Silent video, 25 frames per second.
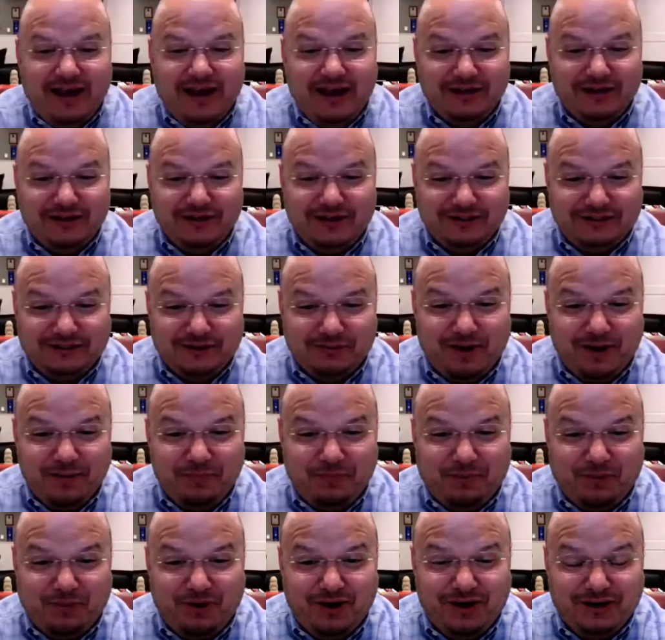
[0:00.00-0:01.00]
to my
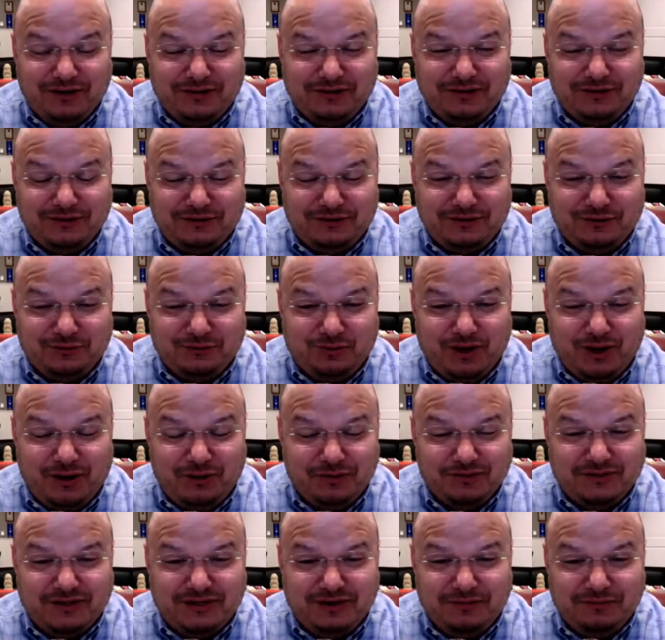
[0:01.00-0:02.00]
point, to what I
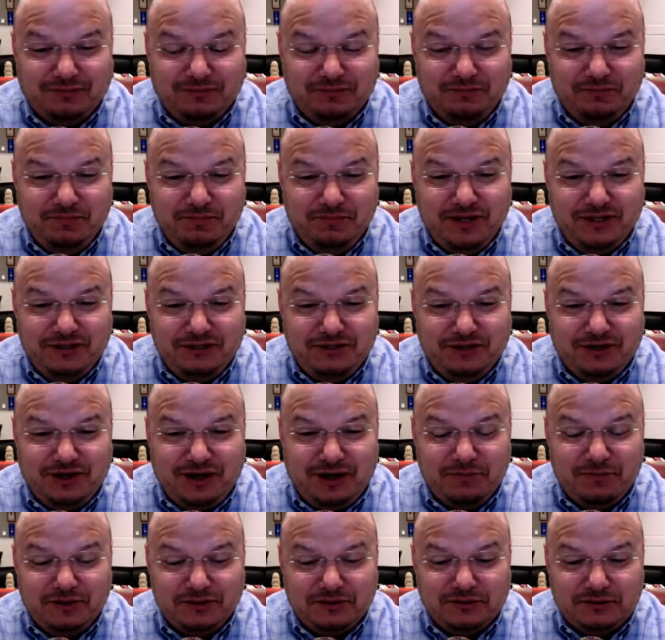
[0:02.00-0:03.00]
was going to mention,
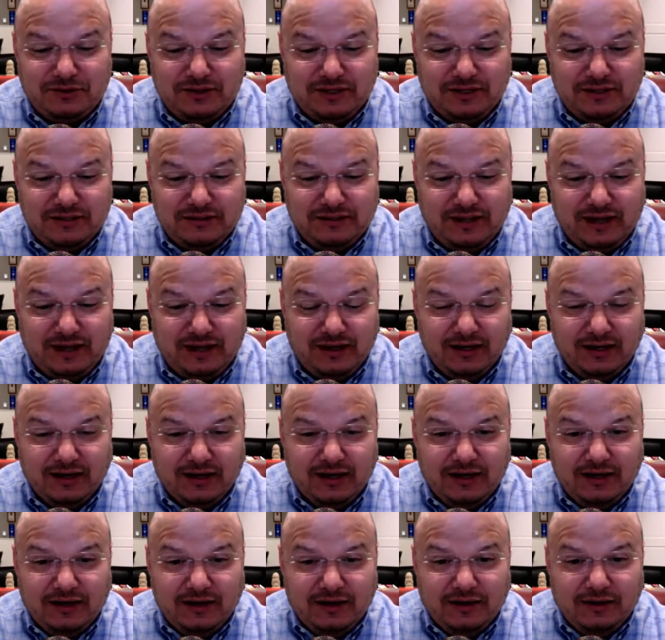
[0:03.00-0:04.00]
Hot Mustard, is that
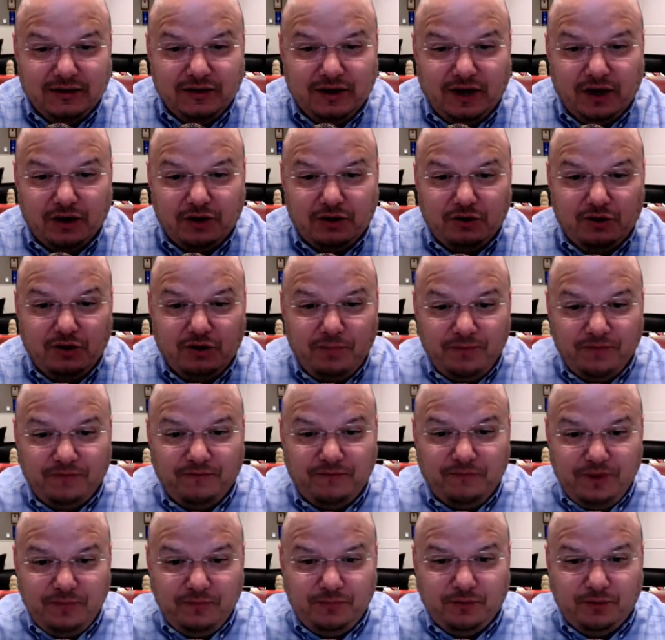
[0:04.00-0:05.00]
a group
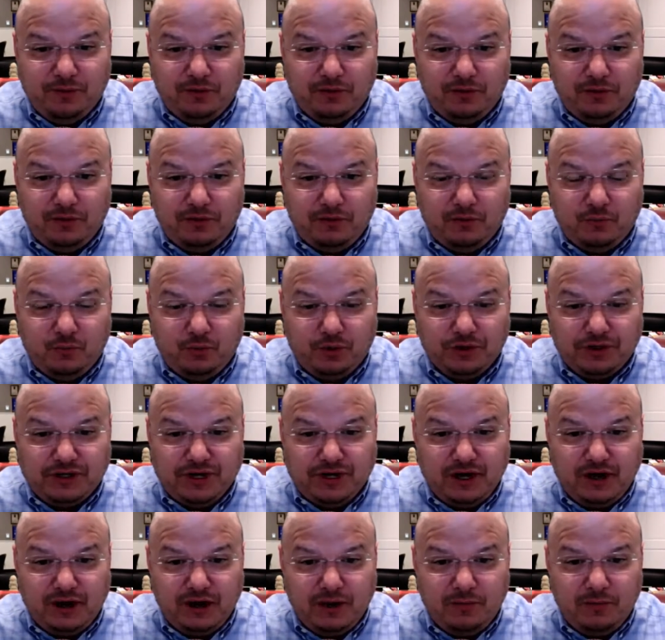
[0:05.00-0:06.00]
of people would
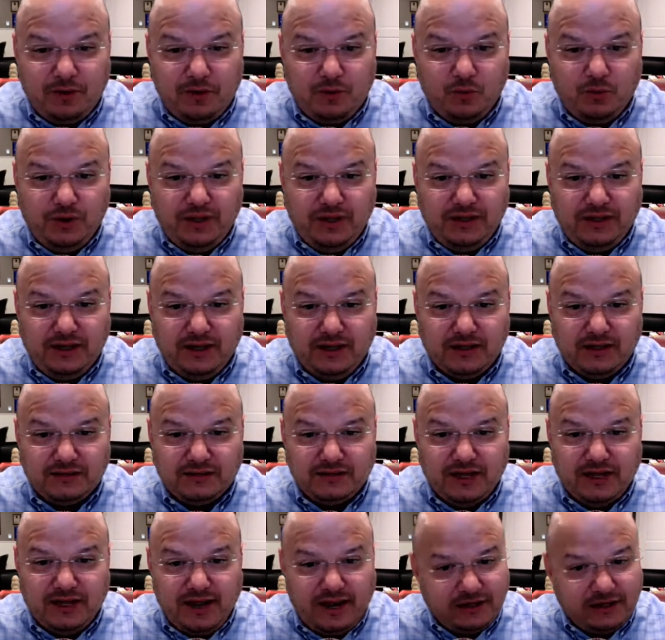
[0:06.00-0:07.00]
come on weekends
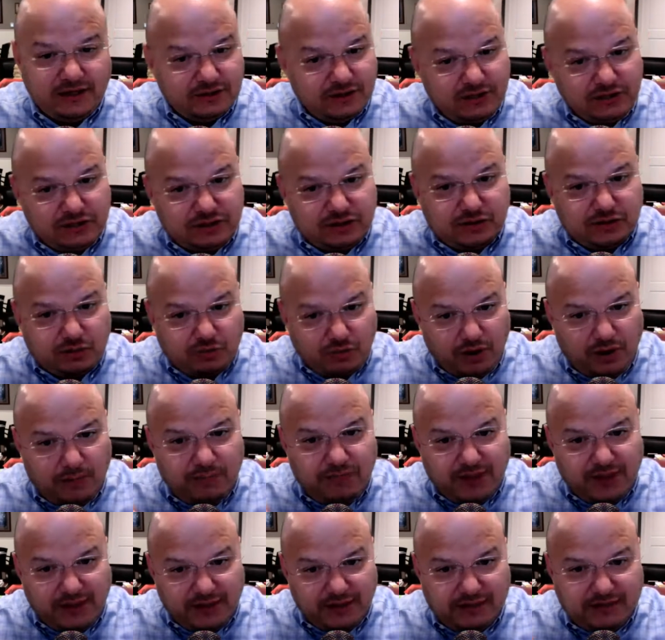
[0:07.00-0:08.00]
and actually
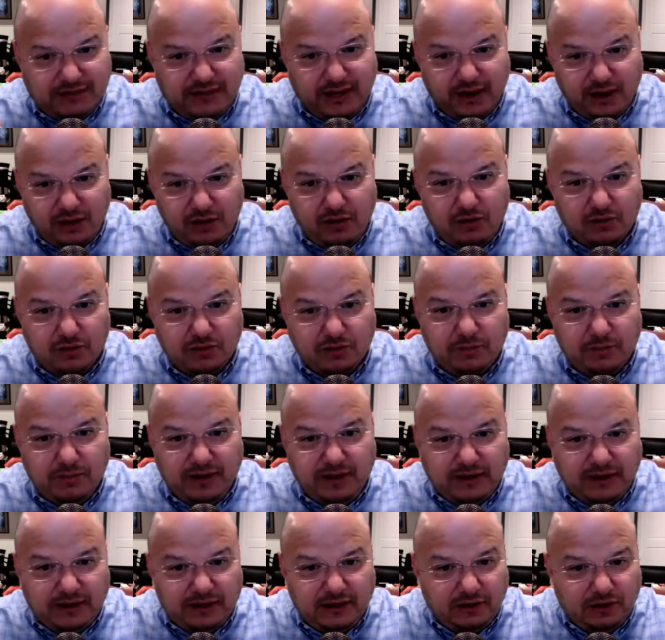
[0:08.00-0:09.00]
scrub that down to
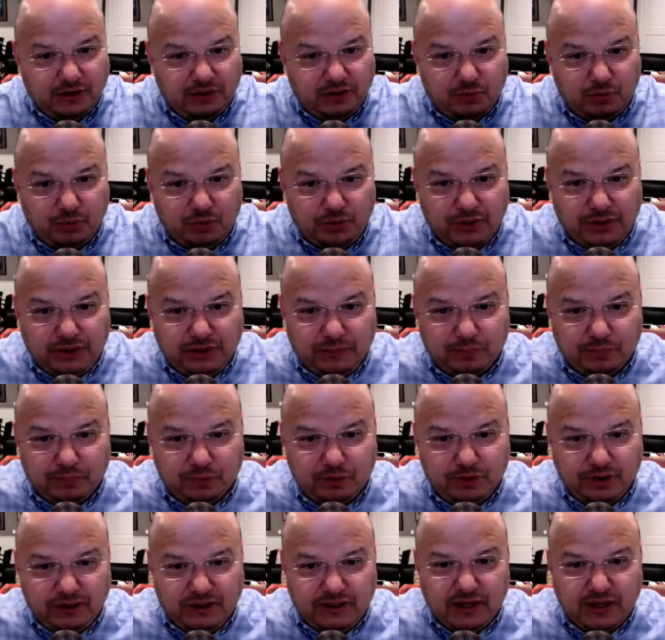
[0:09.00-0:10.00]
make it look really
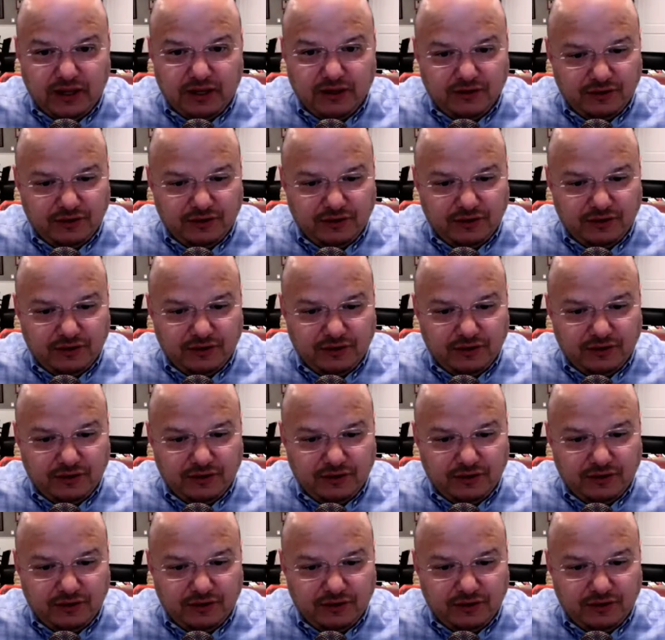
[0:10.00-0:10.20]
pretty.